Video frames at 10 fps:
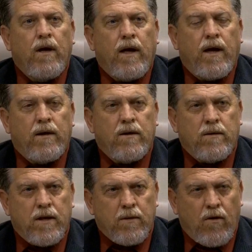and
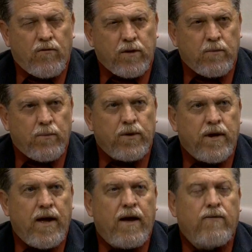then hopefully we wouldn't
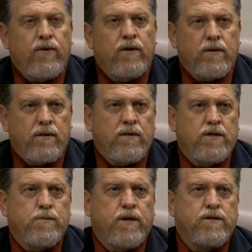have
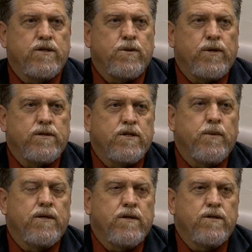this many
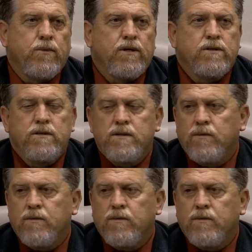situations.